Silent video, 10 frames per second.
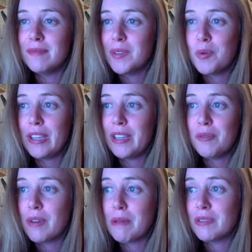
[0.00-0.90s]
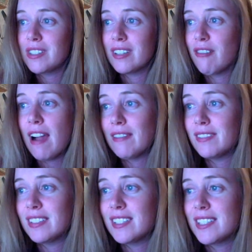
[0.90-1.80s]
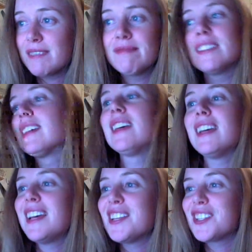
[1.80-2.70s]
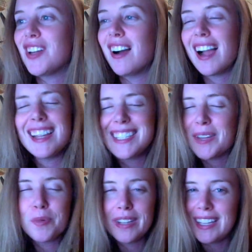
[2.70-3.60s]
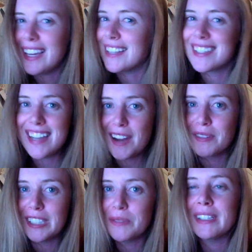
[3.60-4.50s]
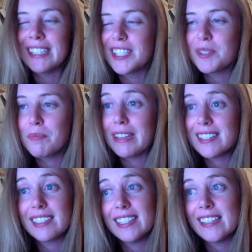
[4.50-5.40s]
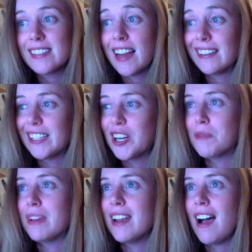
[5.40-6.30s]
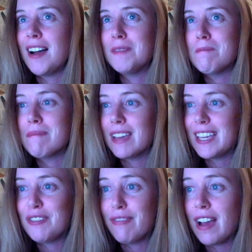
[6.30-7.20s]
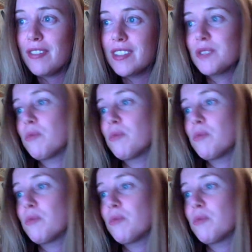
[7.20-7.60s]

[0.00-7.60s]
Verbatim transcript: we were able to craft this song. I say we, and it's not really we, it's basically entirely Herman. He found this